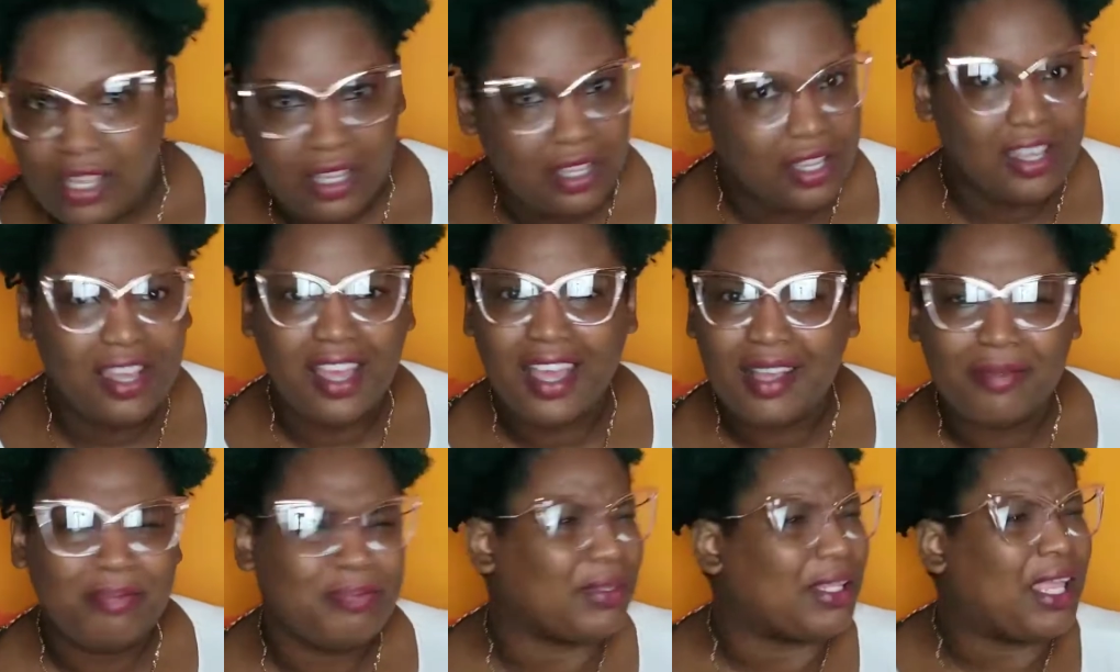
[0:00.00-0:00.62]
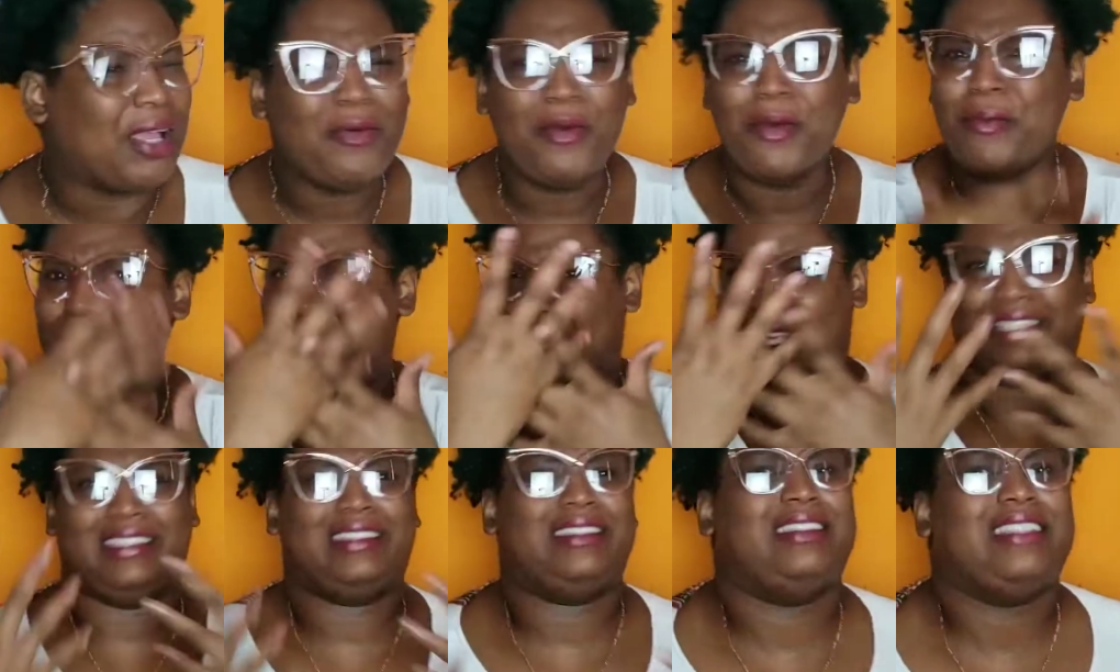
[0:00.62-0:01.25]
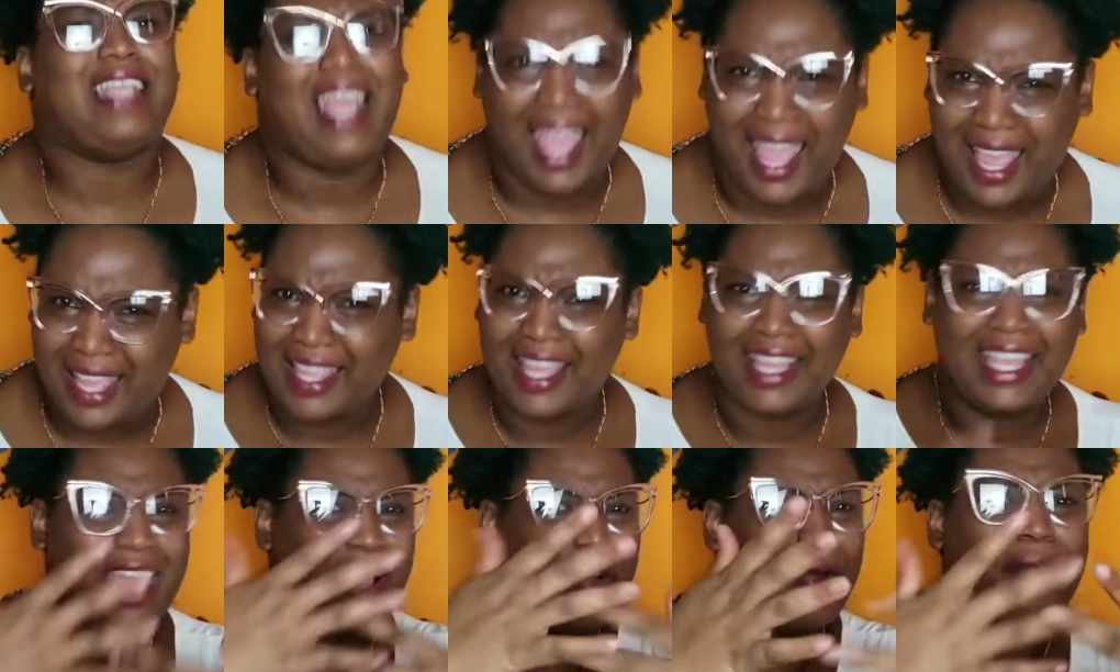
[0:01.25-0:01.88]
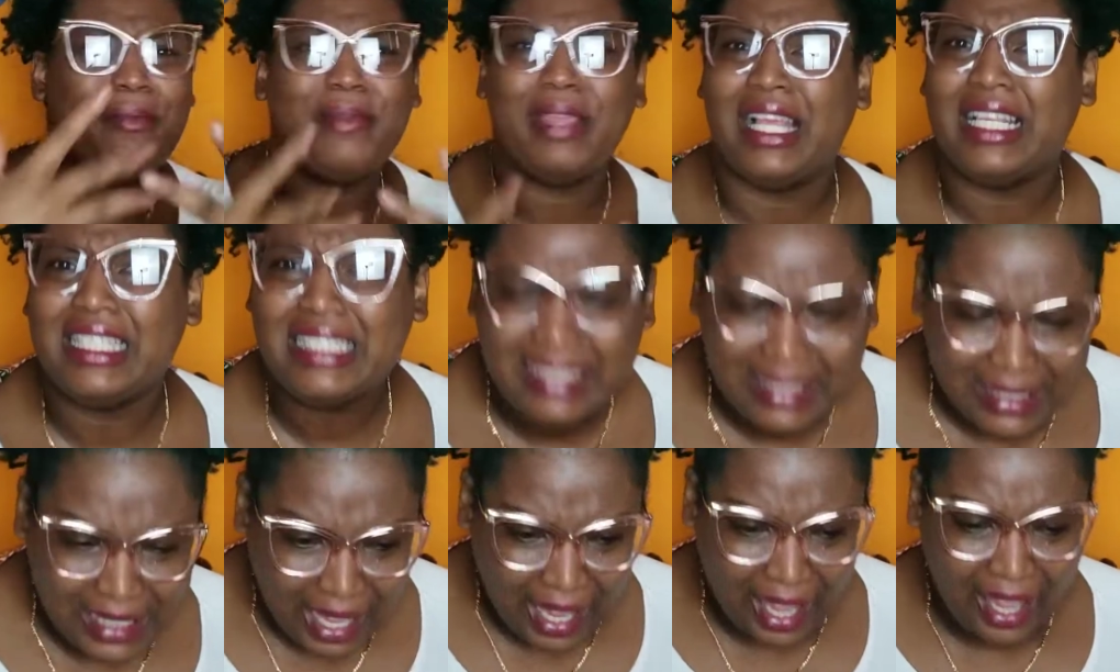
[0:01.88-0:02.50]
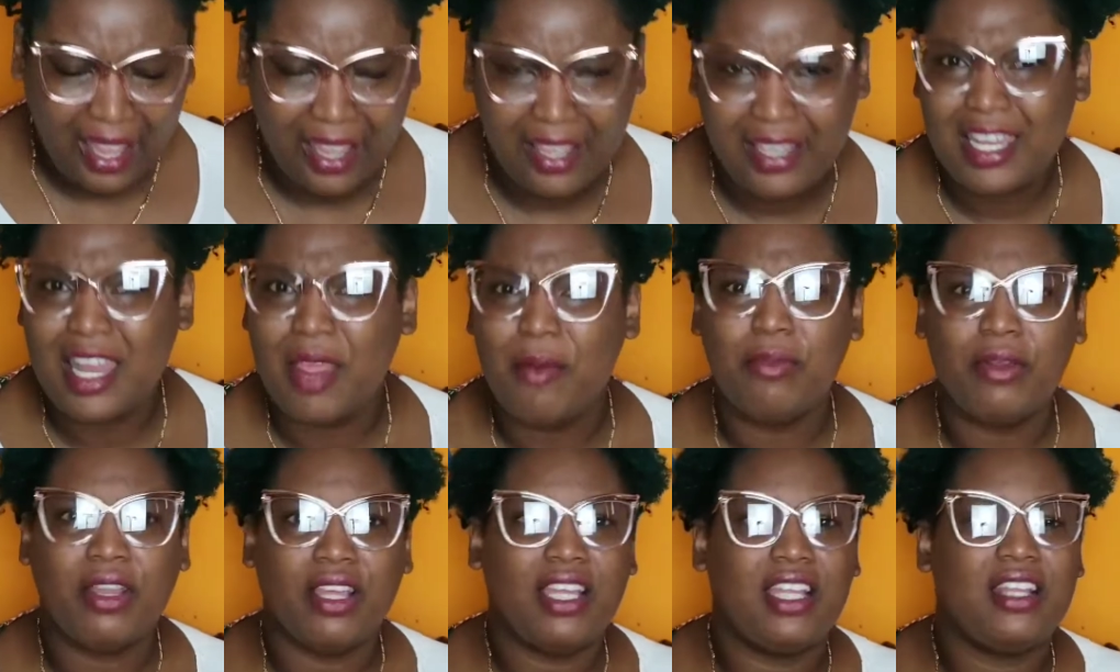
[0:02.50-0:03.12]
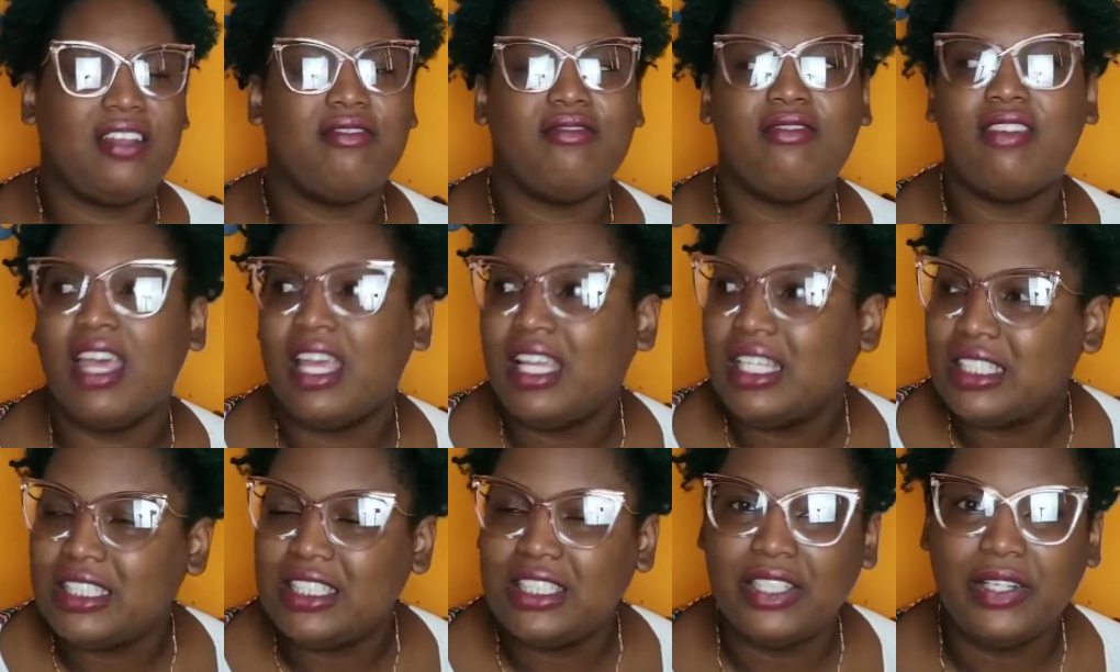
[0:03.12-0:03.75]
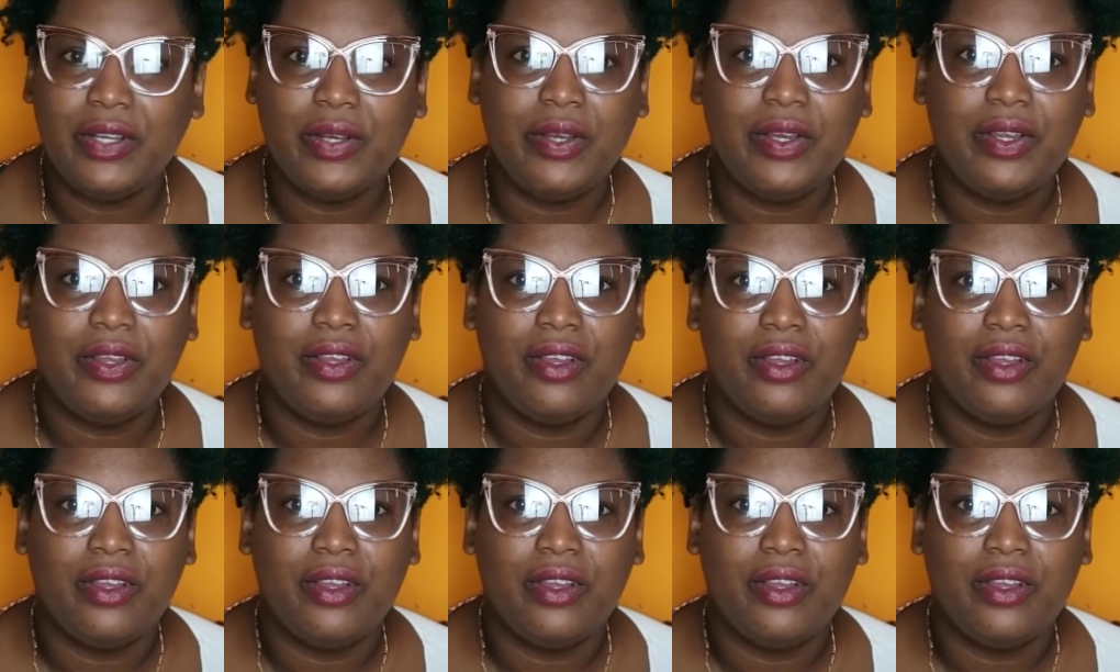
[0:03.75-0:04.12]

Yeah, home you stay. You get home you stay, them not invite you.